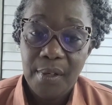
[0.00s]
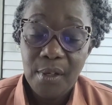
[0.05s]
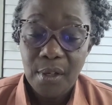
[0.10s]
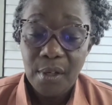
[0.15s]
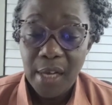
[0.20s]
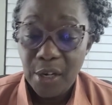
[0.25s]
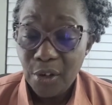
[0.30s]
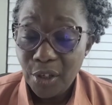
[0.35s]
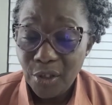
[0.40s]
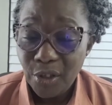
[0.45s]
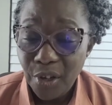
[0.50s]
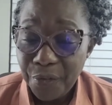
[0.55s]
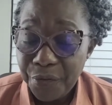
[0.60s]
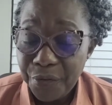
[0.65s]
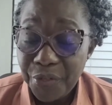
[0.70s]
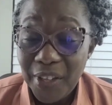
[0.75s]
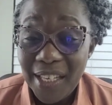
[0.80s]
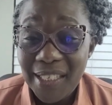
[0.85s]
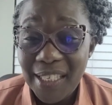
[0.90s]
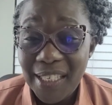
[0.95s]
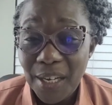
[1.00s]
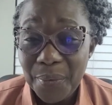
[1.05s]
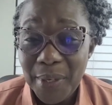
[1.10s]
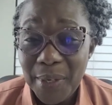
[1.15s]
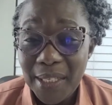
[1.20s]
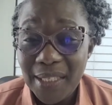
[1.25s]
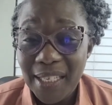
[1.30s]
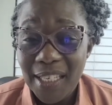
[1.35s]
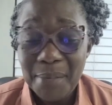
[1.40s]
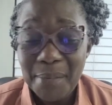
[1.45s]
A lot of things that
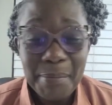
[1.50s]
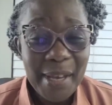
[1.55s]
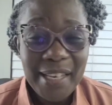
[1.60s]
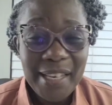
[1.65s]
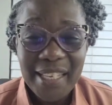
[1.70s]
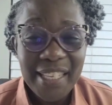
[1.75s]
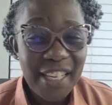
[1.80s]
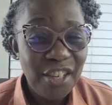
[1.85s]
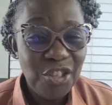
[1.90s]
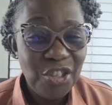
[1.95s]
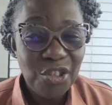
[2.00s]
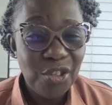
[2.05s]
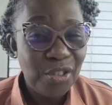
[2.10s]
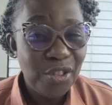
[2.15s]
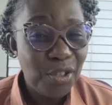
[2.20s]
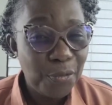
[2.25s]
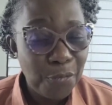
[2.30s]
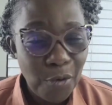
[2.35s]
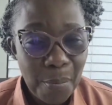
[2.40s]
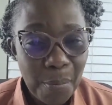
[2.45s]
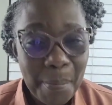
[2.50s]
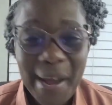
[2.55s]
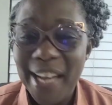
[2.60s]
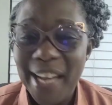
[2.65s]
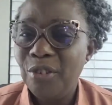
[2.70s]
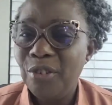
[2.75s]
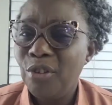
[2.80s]
we take medications for might